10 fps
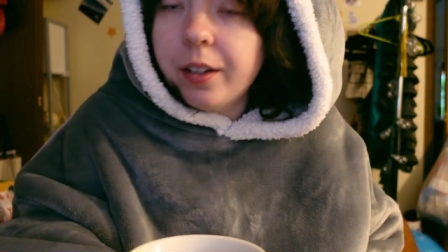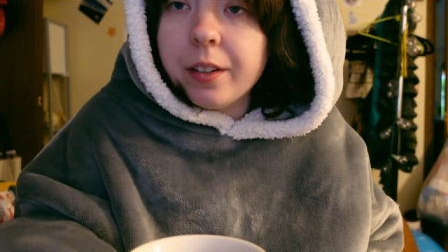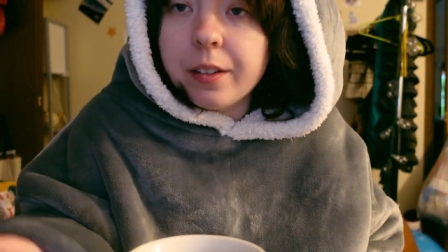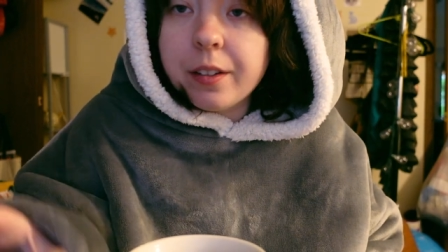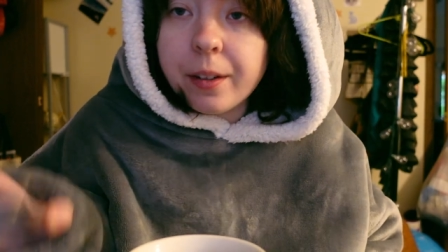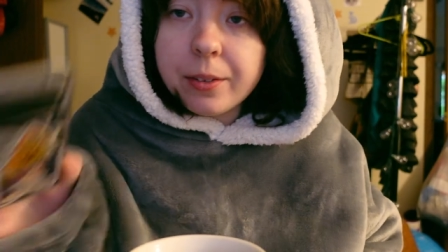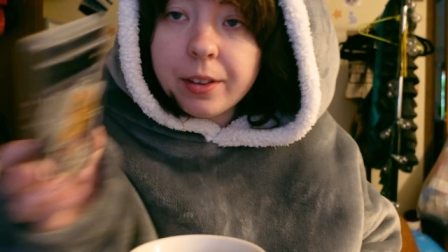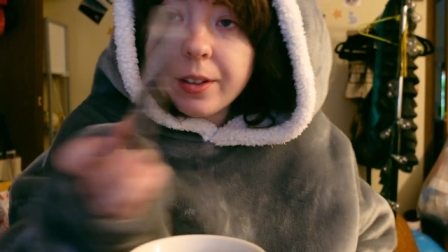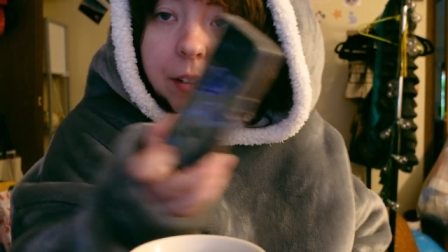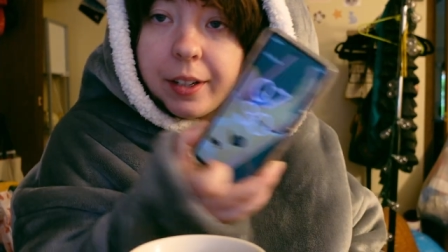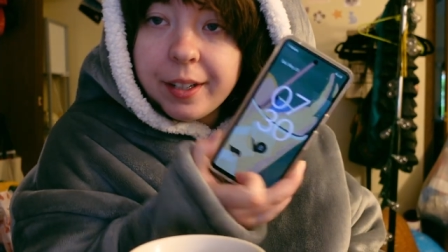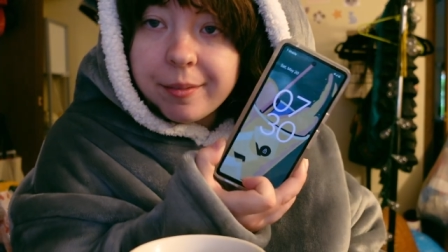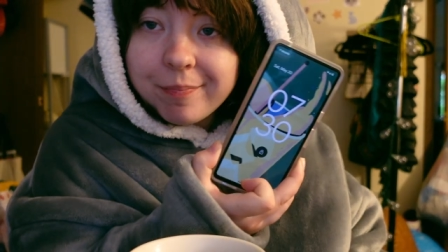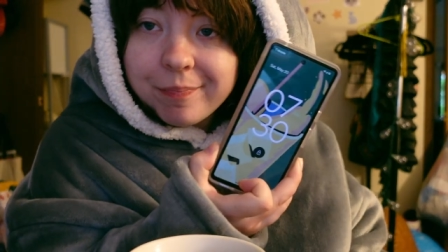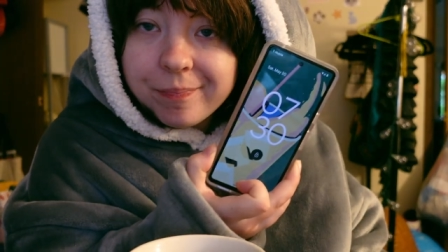It's 7:30
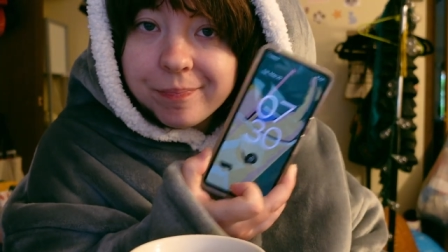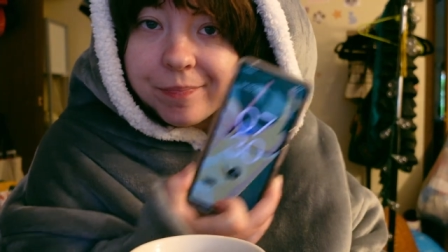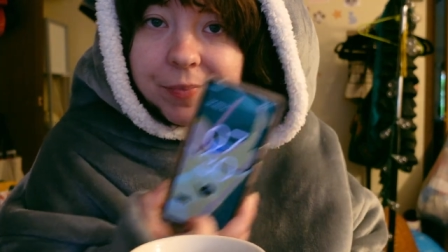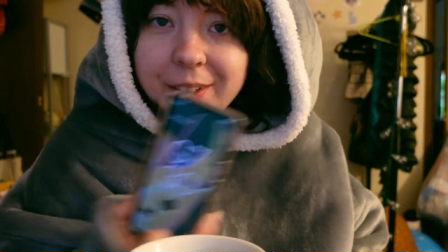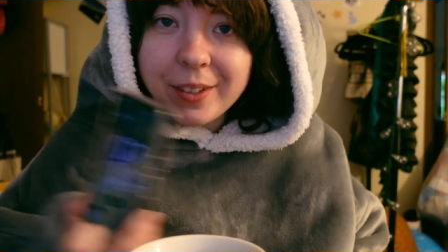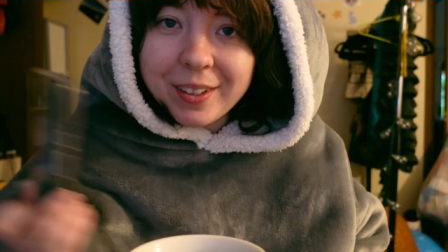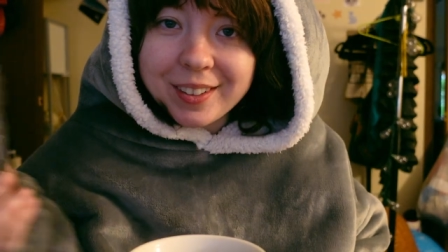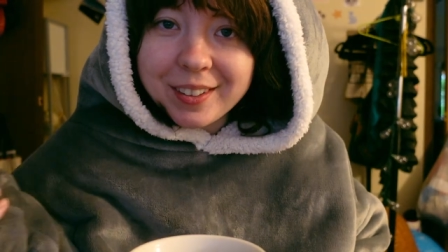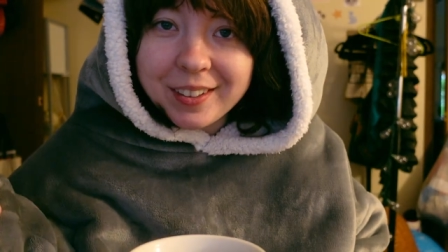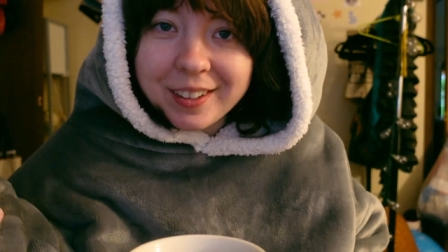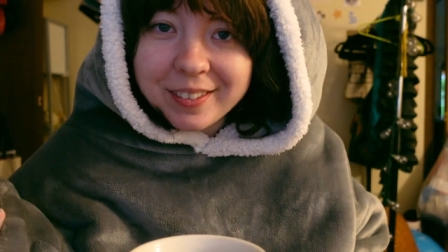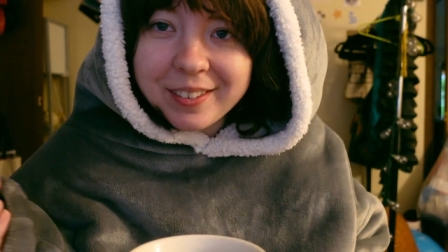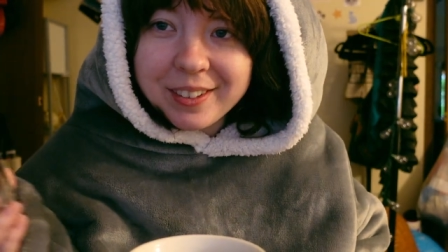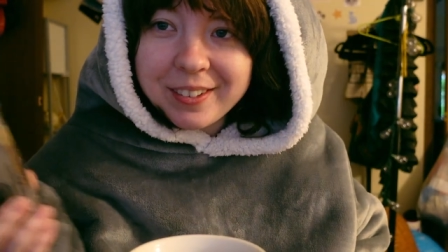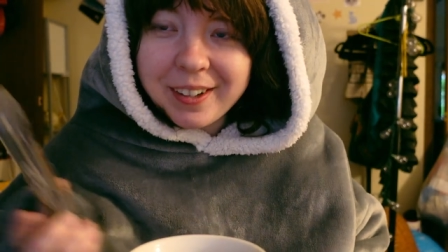on the day of
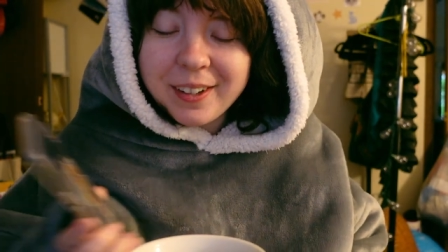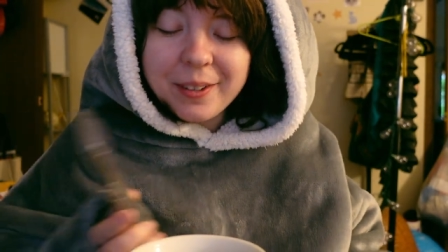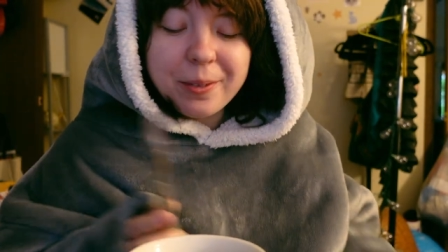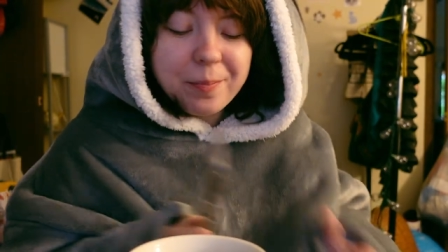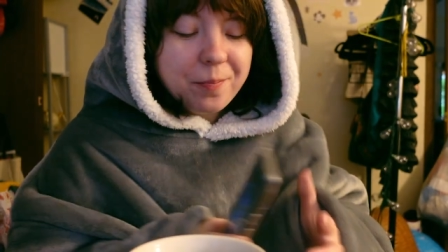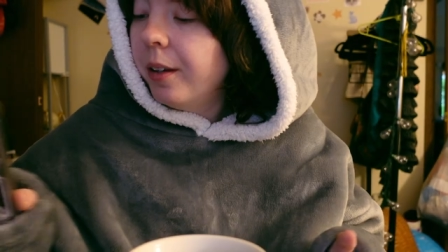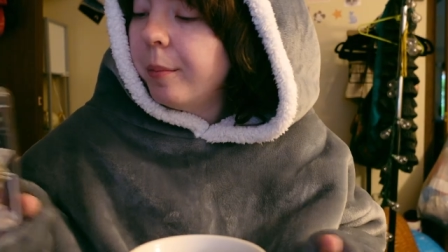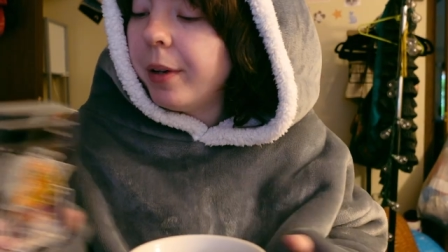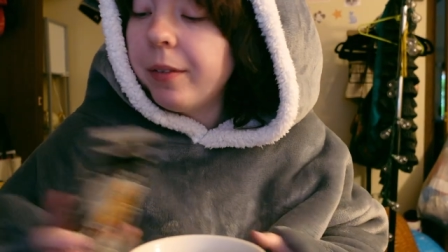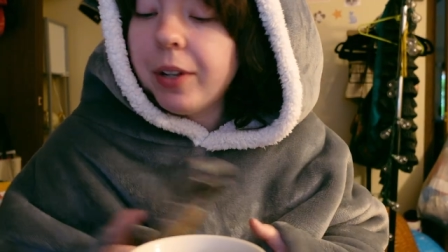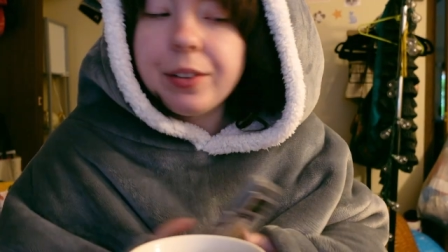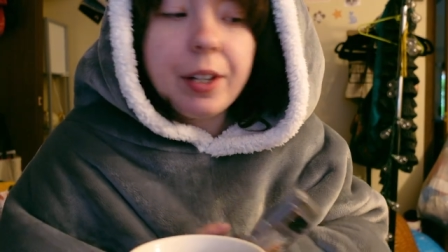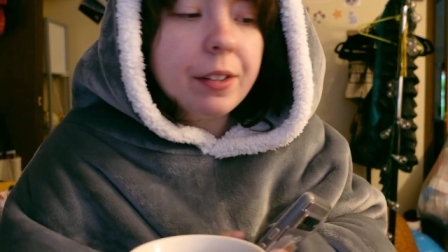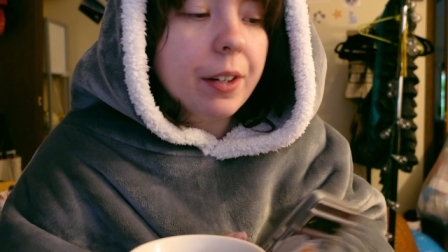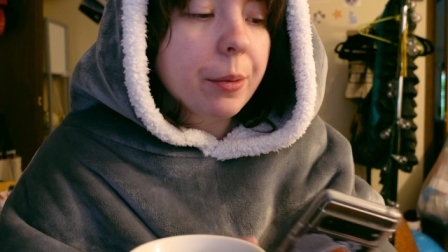the show. My event
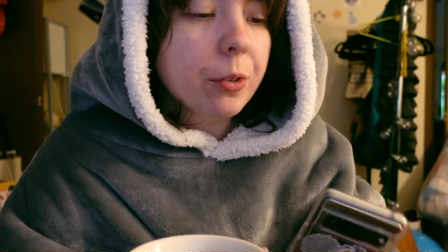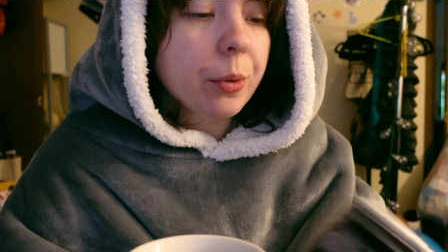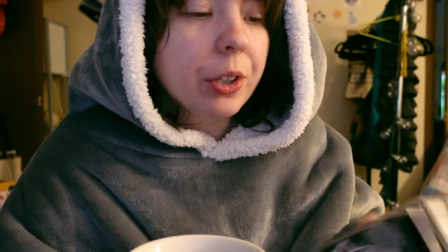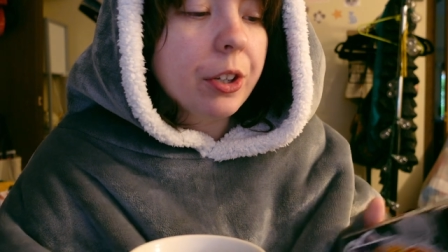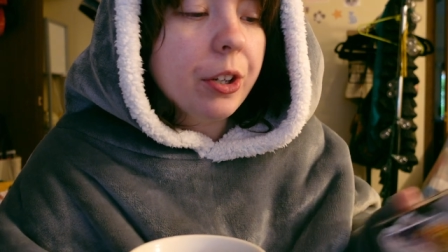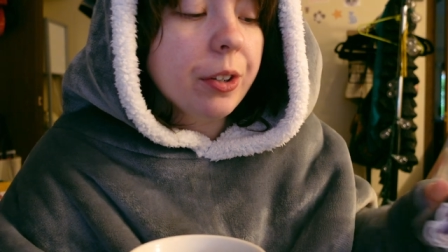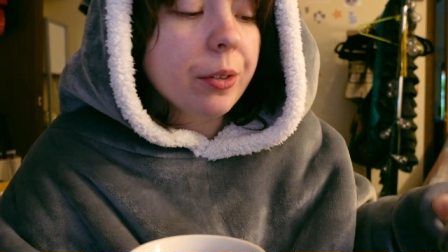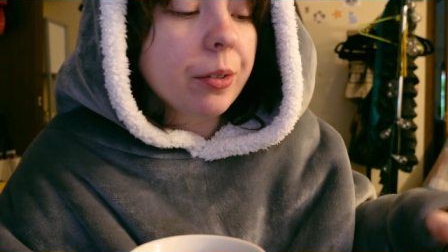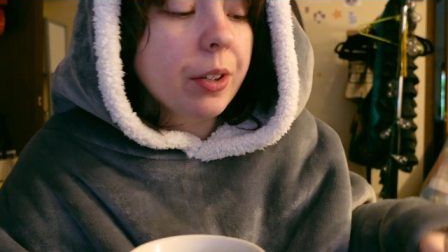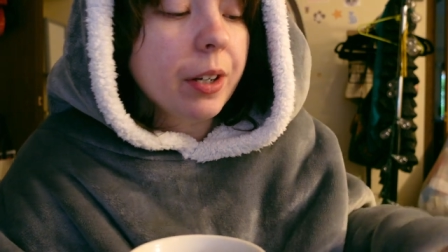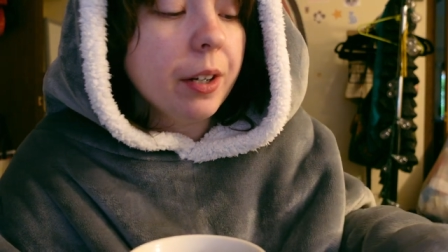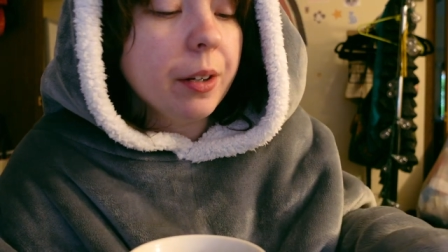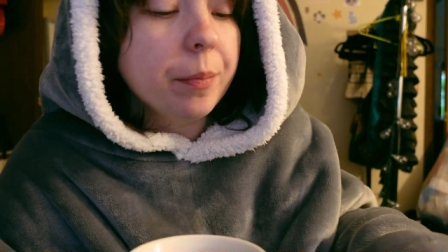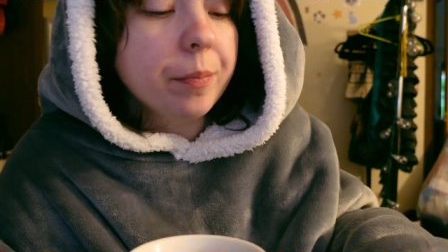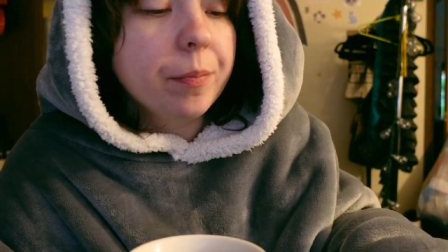last night was really cute.
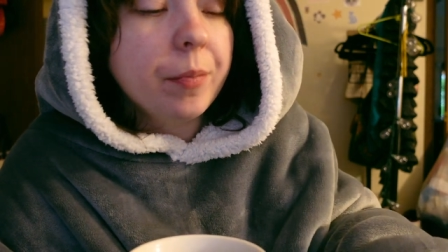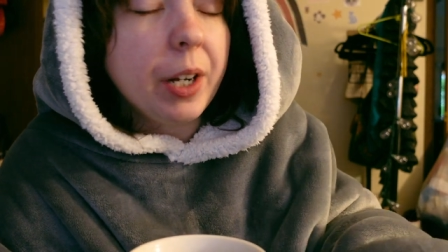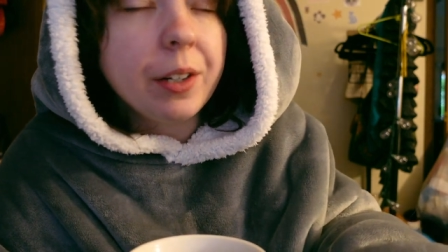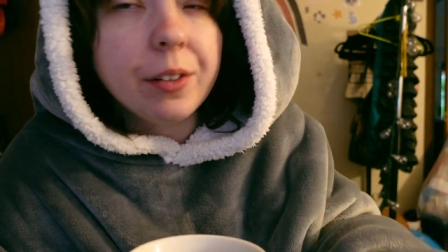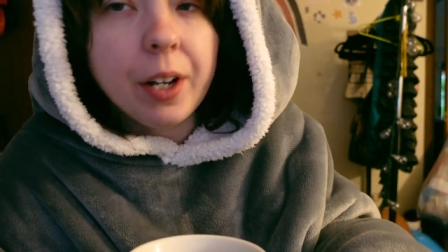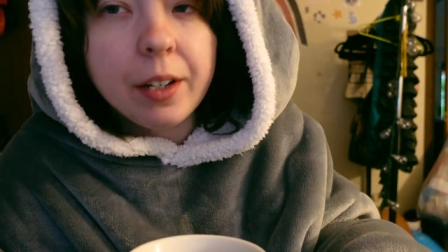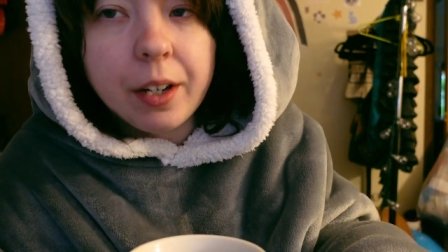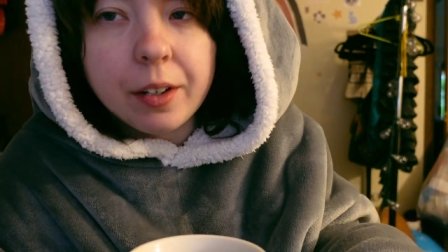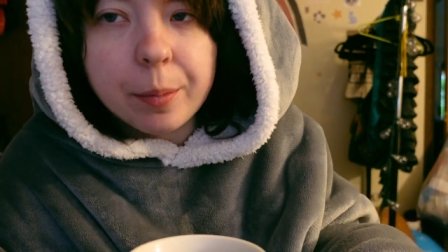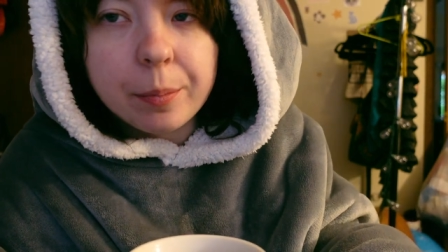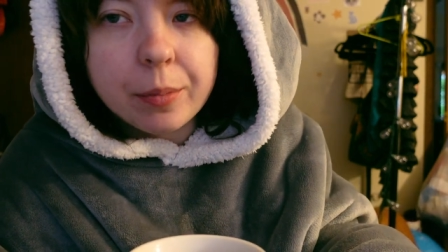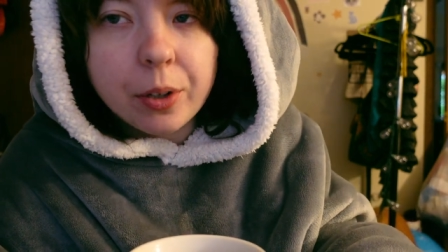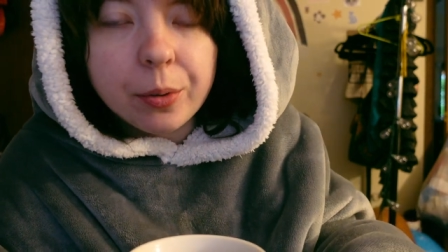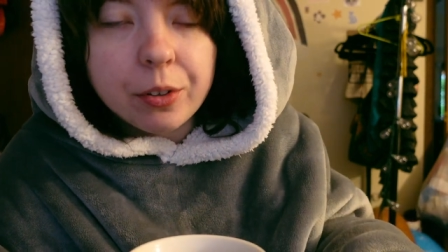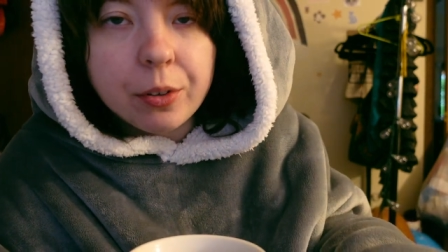I did not end up
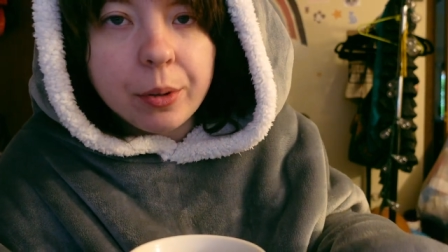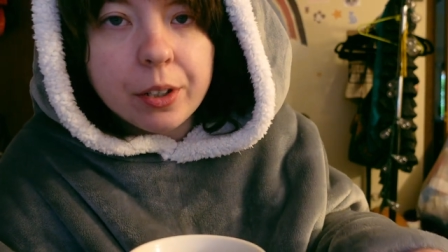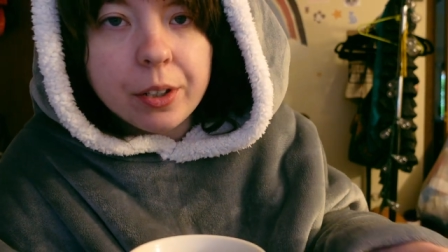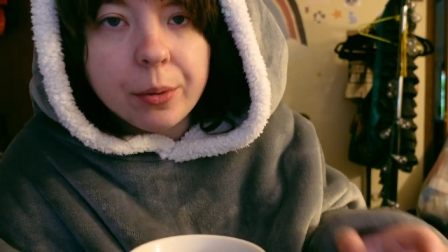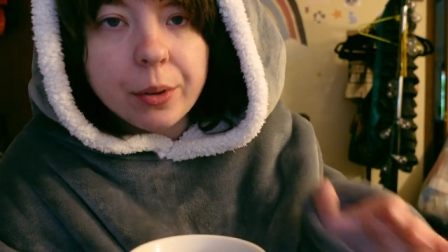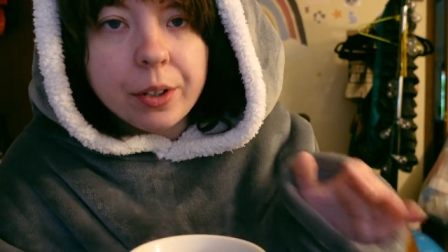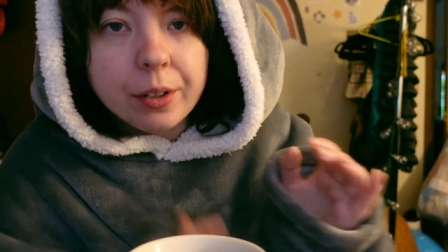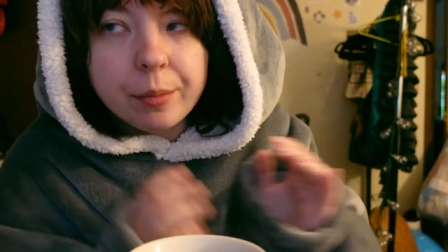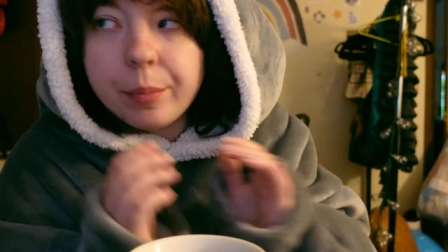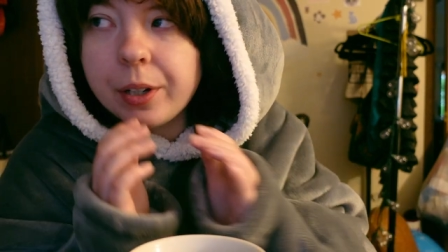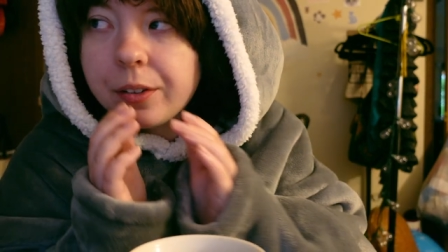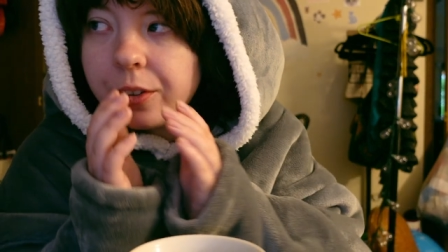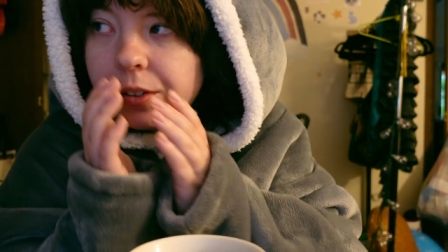going to Rocky Horror because I